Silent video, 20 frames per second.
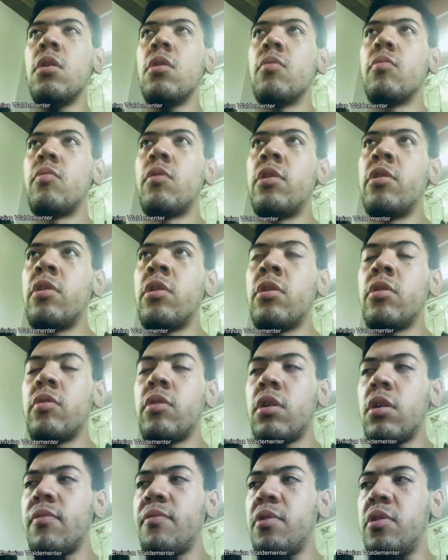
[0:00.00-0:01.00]
right now I
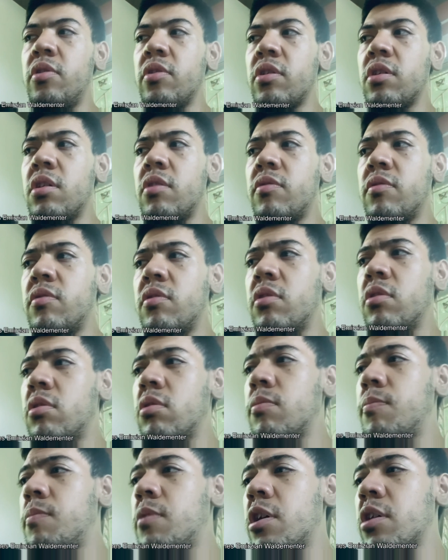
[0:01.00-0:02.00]
have to get uh,
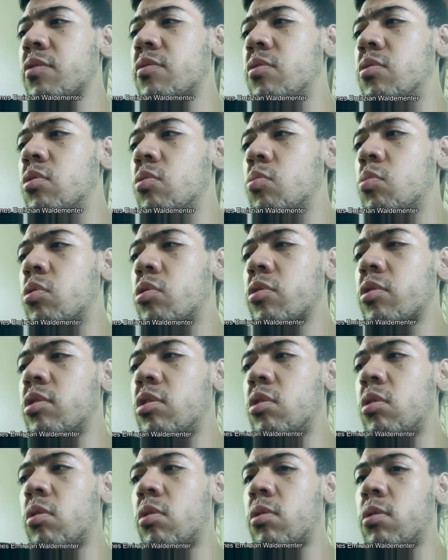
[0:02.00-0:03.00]
back into work
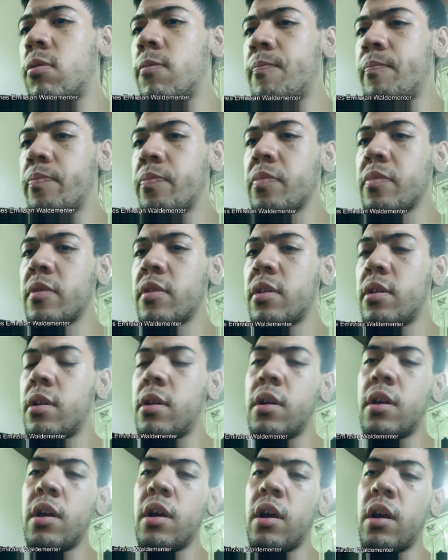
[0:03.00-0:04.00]
here
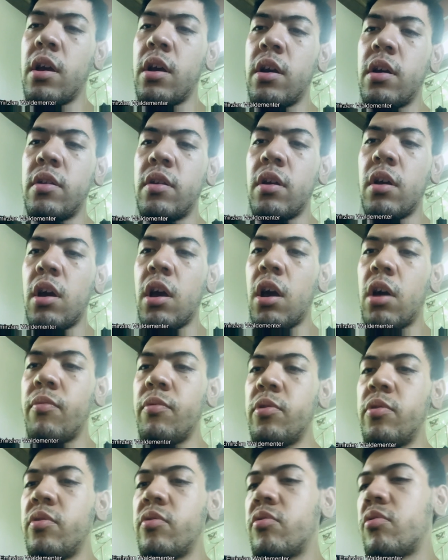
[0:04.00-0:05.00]
and I will
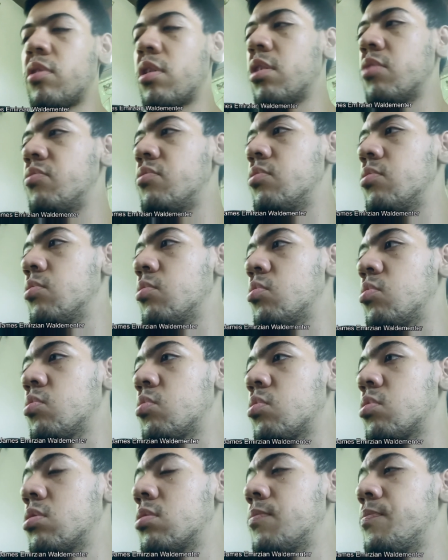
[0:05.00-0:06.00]
just try
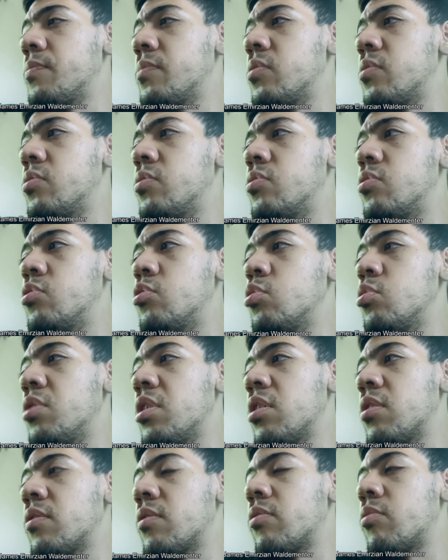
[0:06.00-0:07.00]
to
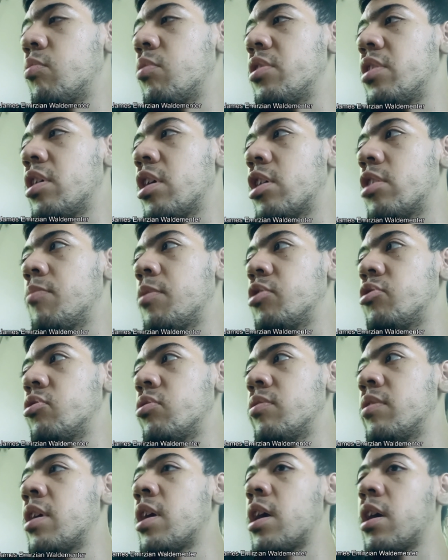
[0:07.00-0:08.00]
2D and 3D
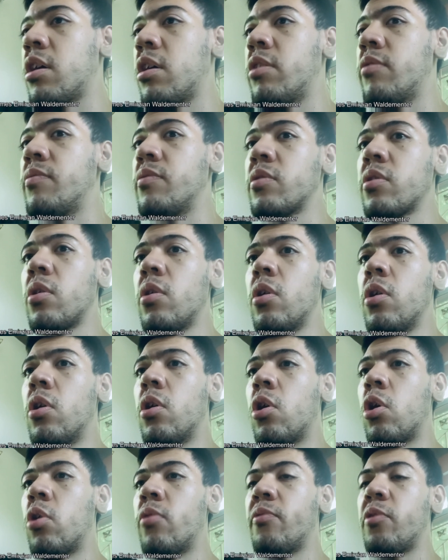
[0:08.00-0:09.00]
animation and
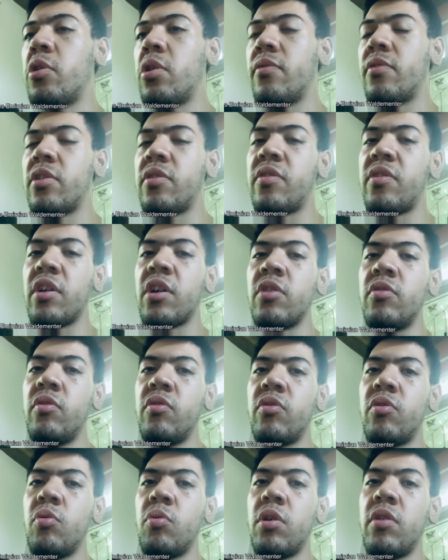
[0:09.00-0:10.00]
hopefully it's sticking
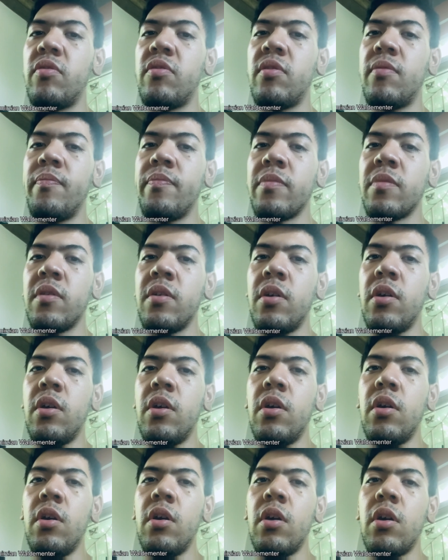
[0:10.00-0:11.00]
to it.
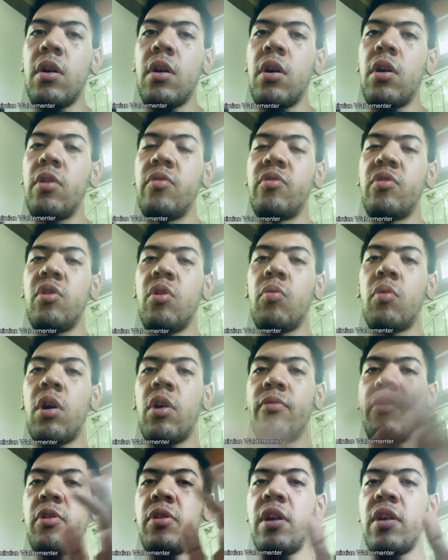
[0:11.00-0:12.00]
I'll see you
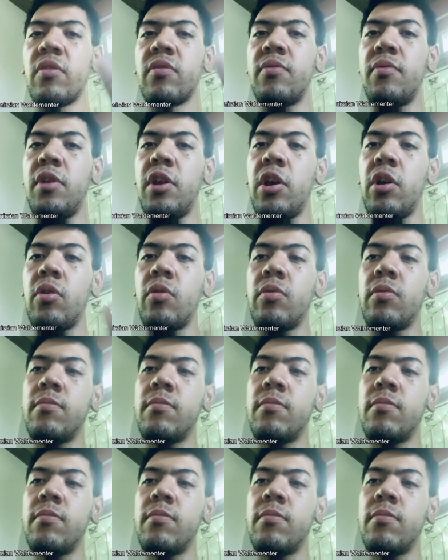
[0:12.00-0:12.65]
around the next video.